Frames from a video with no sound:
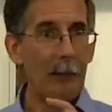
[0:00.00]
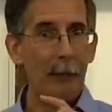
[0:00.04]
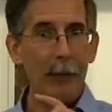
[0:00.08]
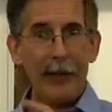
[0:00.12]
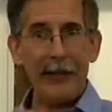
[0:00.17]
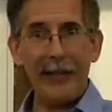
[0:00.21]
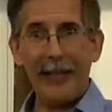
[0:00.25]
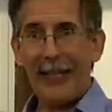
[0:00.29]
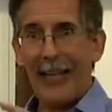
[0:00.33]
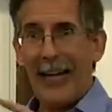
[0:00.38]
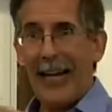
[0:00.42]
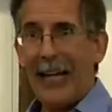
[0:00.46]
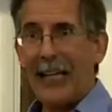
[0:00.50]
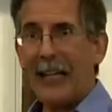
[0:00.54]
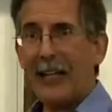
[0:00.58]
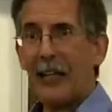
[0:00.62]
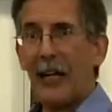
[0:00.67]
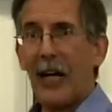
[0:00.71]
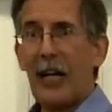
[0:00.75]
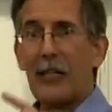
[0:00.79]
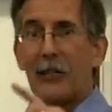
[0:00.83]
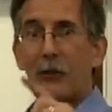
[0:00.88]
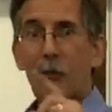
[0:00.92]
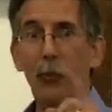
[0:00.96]
But the
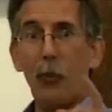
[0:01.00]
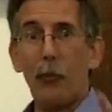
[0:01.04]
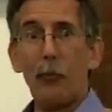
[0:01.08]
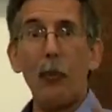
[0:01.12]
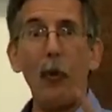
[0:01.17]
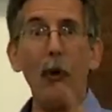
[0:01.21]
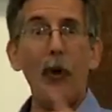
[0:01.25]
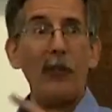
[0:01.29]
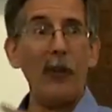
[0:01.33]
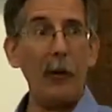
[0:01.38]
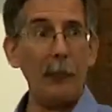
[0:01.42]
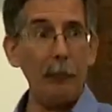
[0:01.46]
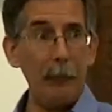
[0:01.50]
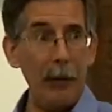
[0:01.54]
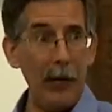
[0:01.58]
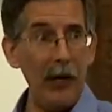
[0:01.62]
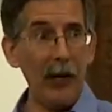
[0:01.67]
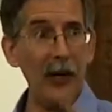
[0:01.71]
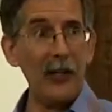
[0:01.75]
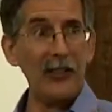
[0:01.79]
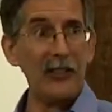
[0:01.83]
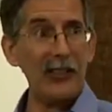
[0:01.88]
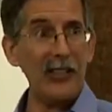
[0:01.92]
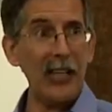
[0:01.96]
Canaanites were more of a
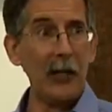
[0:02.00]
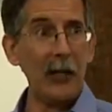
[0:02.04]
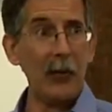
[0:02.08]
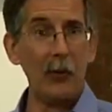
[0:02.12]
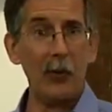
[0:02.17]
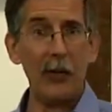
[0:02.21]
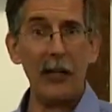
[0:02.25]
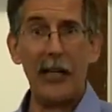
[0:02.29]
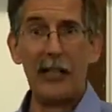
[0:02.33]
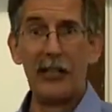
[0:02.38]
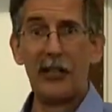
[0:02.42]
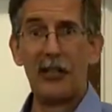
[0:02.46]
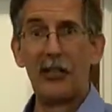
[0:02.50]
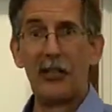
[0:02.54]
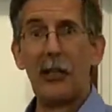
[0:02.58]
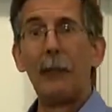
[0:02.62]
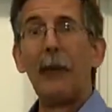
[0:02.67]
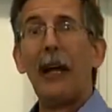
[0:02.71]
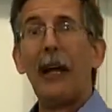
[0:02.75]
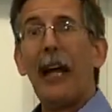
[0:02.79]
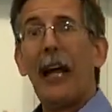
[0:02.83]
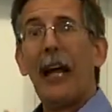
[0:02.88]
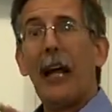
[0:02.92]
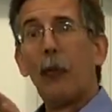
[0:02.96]
parasitic
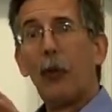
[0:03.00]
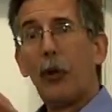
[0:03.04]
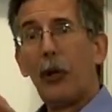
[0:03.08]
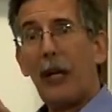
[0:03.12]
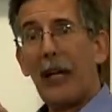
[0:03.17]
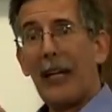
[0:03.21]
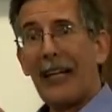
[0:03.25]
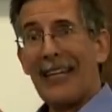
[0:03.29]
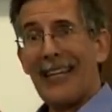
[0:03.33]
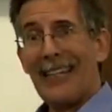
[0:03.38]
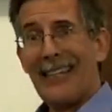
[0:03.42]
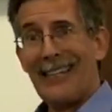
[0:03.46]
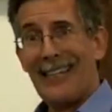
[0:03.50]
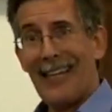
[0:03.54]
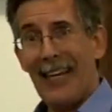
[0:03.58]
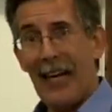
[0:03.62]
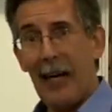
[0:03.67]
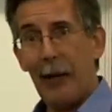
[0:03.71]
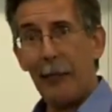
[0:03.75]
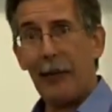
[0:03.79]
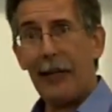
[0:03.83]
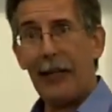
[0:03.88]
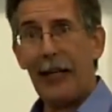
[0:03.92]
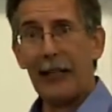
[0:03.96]
relationship and were going to
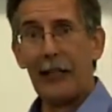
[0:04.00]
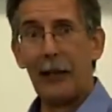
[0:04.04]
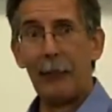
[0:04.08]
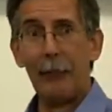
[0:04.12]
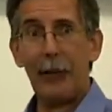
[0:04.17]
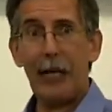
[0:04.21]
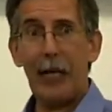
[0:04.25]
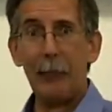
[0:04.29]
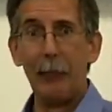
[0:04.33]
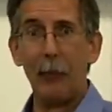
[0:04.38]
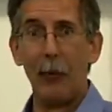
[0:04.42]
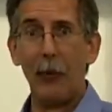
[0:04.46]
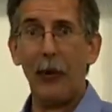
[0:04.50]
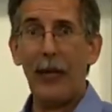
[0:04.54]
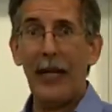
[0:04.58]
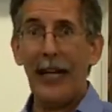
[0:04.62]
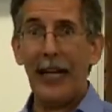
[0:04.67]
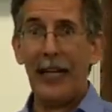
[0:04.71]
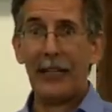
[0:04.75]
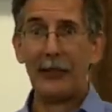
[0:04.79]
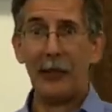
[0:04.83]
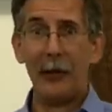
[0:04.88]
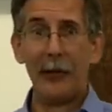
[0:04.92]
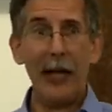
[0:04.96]
contaminate the people.
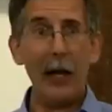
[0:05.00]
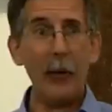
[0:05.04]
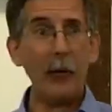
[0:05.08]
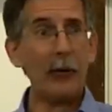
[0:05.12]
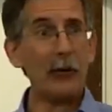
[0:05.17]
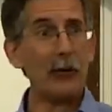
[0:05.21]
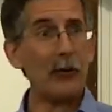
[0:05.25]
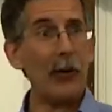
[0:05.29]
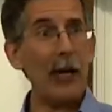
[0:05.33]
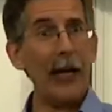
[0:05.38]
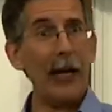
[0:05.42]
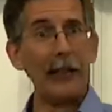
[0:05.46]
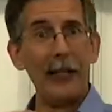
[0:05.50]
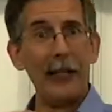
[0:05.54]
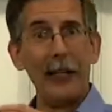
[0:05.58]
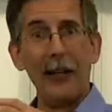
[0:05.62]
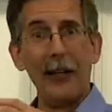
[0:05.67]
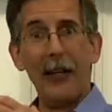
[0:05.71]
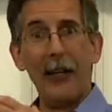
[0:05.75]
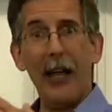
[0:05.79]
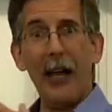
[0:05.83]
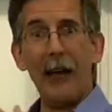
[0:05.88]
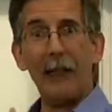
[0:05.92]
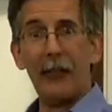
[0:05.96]
And so they were trying to
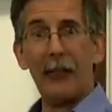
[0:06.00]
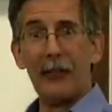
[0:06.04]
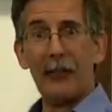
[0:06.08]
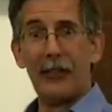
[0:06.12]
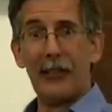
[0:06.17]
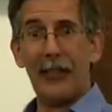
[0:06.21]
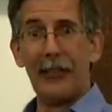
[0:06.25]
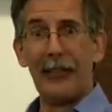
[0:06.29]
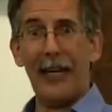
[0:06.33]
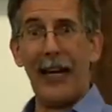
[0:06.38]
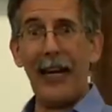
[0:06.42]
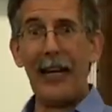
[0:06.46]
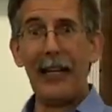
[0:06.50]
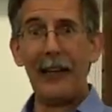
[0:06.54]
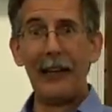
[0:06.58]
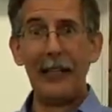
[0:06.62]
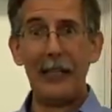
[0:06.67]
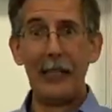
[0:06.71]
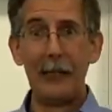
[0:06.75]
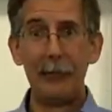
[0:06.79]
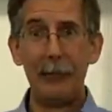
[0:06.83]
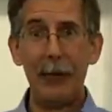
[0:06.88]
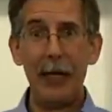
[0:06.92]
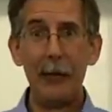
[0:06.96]
leverage and take
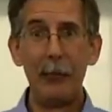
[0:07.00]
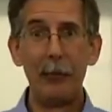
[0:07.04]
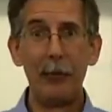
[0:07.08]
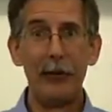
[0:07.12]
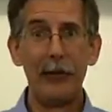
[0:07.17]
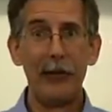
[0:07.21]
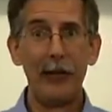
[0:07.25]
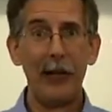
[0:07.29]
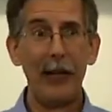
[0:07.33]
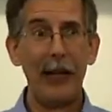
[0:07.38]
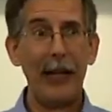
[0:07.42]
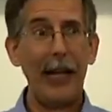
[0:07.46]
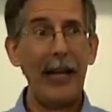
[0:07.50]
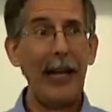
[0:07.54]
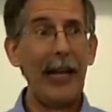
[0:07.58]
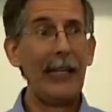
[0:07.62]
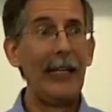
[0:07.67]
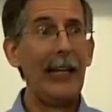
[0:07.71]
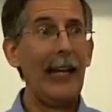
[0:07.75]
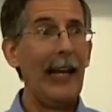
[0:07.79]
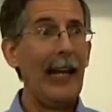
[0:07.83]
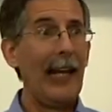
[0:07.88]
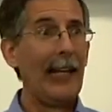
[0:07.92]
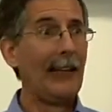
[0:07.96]
these people in the
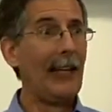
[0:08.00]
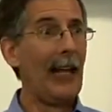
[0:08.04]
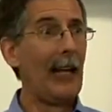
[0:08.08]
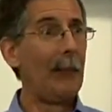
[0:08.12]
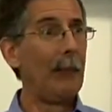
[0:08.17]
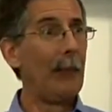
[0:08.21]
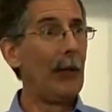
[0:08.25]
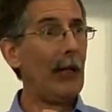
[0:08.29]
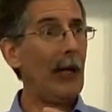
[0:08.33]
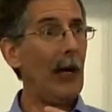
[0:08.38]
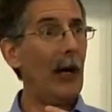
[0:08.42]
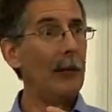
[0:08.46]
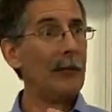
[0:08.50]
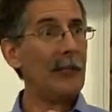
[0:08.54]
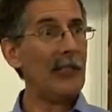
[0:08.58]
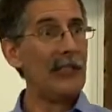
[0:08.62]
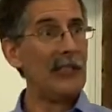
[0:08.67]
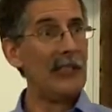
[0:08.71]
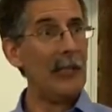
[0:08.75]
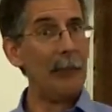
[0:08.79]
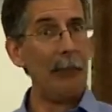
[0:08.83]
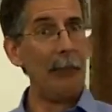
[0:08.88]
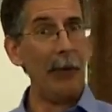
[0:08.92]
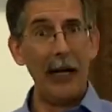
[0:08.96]
land and let it become
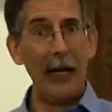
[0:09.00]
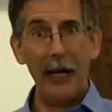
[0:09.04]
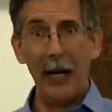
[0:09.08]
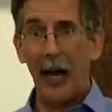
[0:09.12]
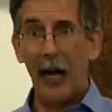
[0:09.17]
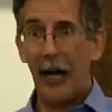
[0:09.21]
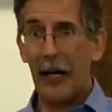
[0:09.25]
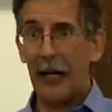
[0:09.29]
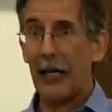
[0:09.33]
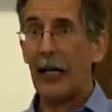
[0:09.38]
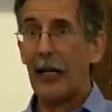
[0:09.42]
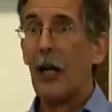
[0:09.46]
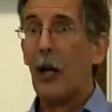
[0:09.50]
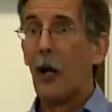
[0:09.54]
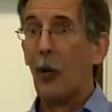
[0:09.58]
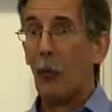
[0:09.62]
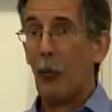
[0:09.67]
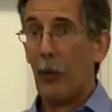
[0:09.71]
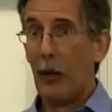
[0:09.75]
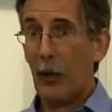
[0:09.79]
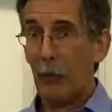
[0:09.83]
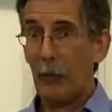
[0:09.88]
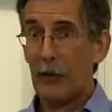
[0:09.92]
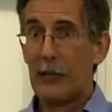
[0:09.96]
symbiotic
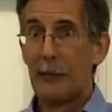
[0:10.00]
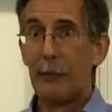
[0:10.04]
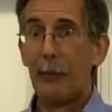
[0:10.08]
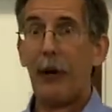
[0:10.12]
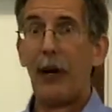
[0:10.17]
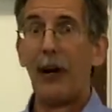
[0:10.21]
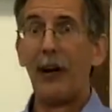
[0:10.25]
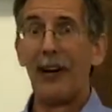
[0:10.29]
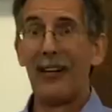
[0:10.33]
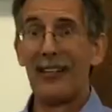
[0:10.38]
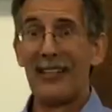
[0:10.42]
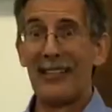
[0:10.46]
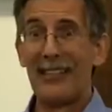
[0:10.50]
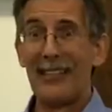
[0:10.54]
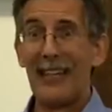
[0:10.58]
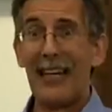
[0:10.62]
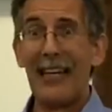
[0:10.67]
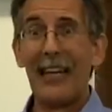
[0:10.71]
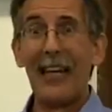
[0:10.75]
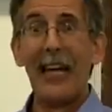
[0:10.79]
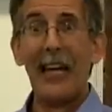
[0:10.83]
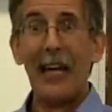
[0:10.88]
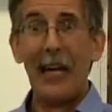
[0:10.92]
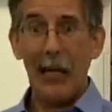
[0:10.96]
when it was
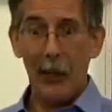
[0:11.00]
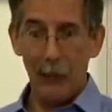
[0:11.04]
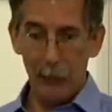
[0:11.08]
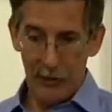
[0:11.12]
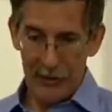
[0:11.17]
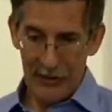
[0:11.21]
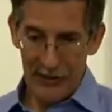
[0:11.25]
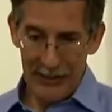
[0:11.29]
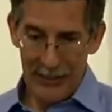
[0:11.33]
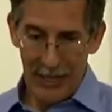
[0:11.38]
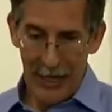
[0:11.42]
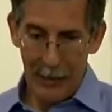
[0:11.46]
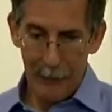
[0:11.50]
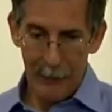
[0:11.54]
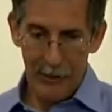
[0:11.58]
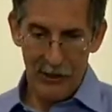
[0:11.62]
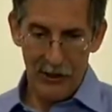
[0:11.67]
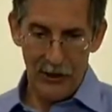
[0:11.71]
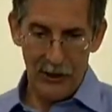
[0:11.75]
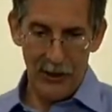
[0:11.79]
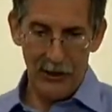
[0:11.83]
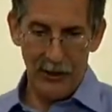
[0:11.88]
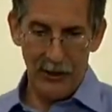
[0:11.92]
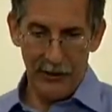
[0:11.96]
parasitic and was
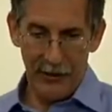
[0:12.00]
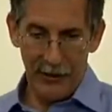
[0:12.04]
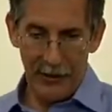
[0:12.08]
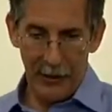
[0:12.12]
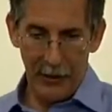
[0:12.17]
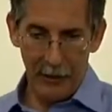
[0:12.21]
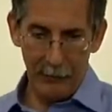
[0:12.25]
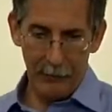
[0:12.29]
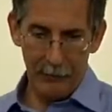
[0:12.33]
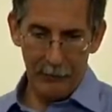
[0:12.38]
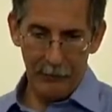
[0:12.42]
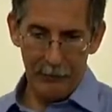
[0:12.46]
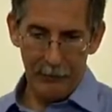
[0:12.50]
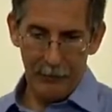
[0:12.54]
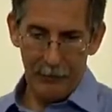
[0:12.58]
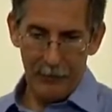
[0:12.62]
damaging to them.